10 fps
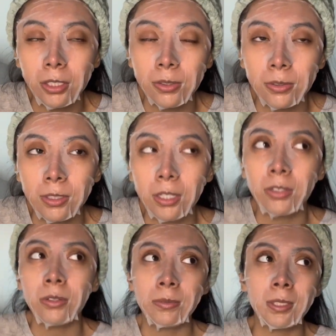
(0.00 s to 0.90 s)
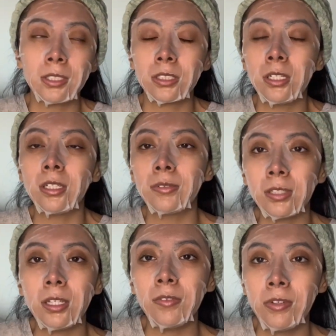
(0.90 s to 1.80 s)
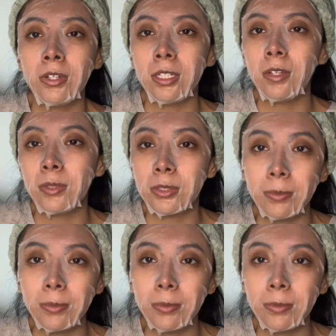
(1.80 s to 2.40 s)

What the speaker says: cold out of nowhere, so I really have no idea what to